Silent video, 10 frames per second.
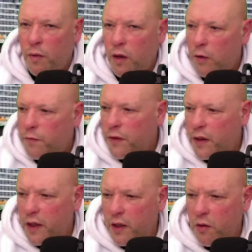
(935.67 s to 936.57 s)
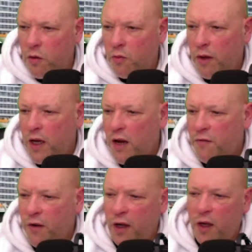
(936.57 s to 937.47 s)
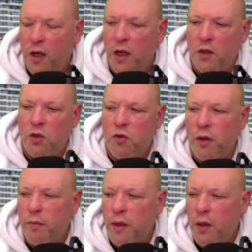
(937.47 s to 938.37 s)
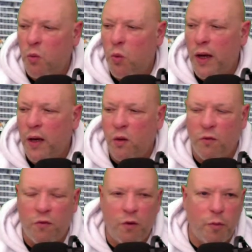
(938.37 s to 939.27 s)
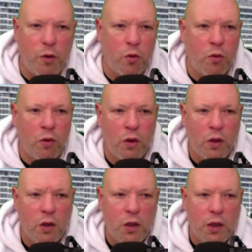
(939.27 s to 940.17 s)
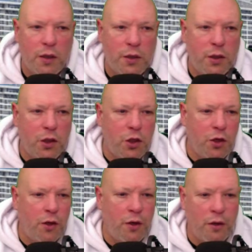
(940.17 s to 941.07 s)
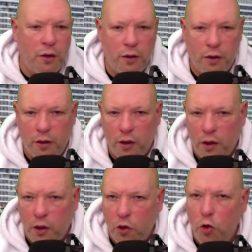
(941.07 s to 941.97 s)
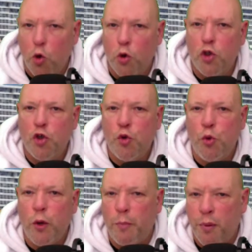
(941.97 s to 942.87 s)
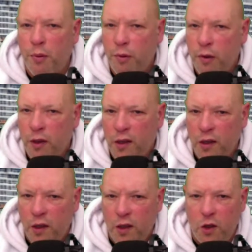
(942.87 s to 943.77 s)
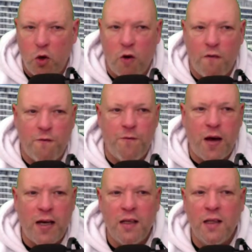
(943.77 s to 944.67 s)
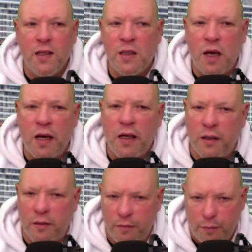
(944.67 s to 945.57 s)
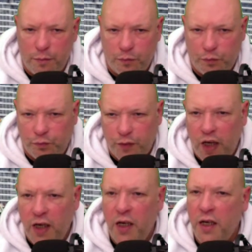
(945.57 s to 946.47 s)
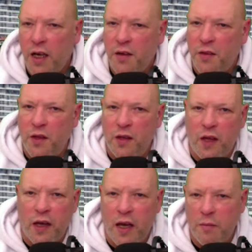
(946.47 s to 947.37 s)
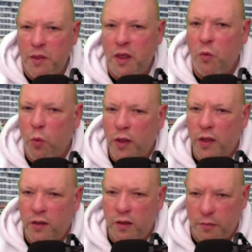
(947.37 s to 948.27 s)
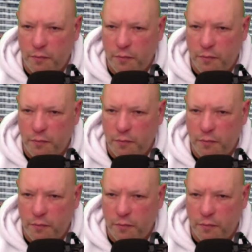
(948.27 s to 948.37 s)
Hopefully you're recovering extremely well from your sojourn, your trip, your fun in the sun, and any other thing that comes in with it.